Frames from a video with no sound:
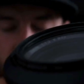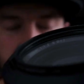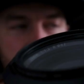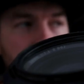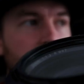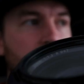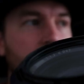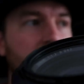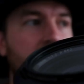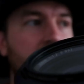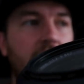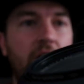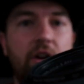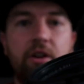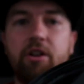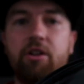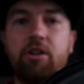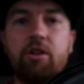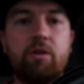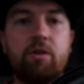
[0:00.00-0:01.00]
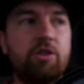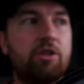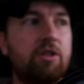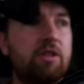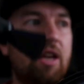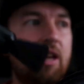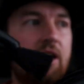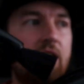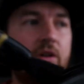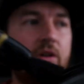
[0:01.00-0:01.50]
So really all you do is you
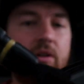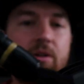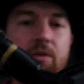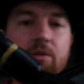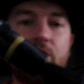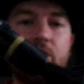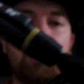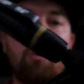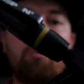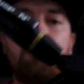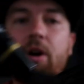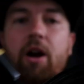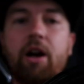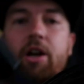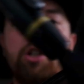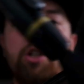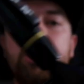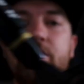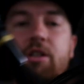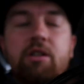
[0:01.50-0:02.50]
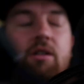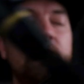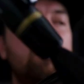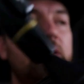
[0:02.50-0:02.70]
take your, your brush,